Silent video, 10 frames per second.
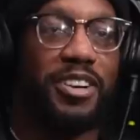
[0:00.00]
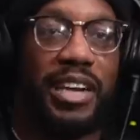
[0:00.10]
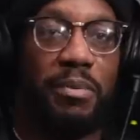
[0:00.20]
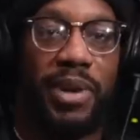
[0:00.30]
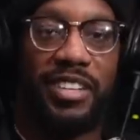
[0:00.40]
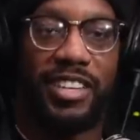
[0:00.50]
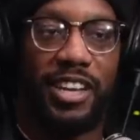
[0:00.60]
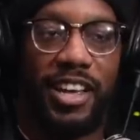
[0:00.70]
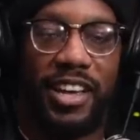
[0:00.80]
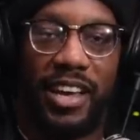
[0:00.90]
you go to the
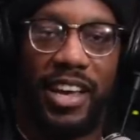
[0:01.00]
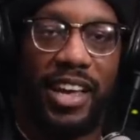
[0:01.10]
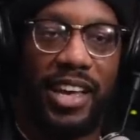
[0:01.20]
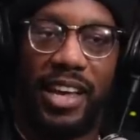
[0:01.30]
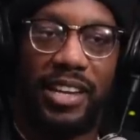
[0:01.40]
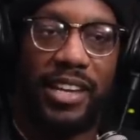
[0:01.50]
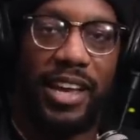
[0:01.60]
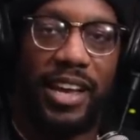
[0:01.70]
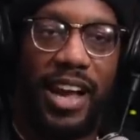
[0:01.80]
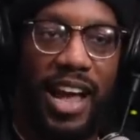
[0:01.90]
places,
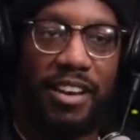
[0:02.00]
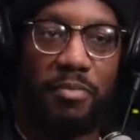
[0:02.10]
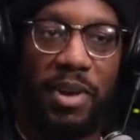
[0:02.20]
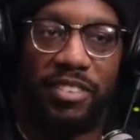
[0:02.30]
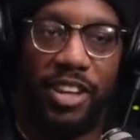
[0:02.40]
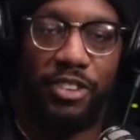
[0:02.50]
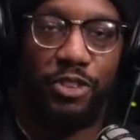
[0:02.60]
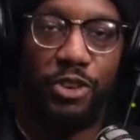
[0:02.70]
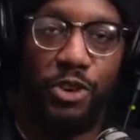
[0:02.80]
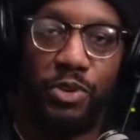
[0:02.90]
it kind of
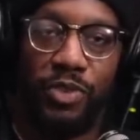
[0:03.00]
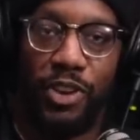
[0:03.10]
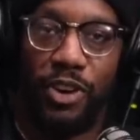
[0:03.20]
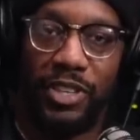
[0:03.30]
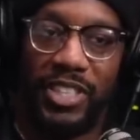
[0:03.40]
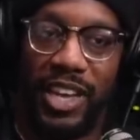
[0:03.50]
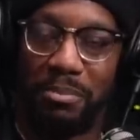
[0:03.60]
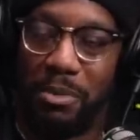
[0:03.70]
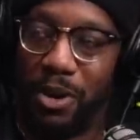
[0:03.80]
messes it skews with your thing,